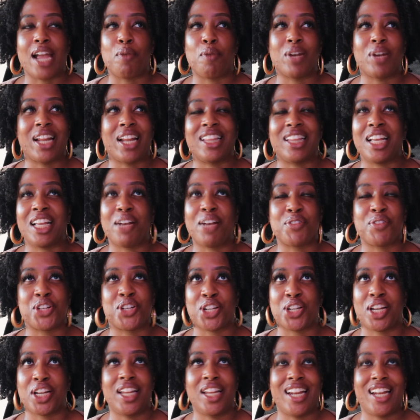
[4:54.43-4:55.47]
when I think of
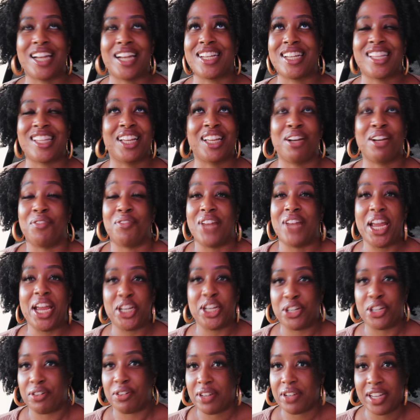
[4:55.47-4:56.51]
Sugarland, I just think of
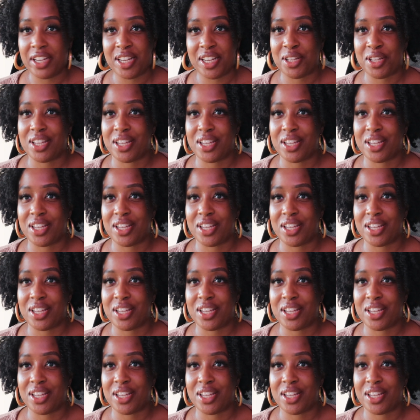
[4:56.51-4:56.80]
Nigerians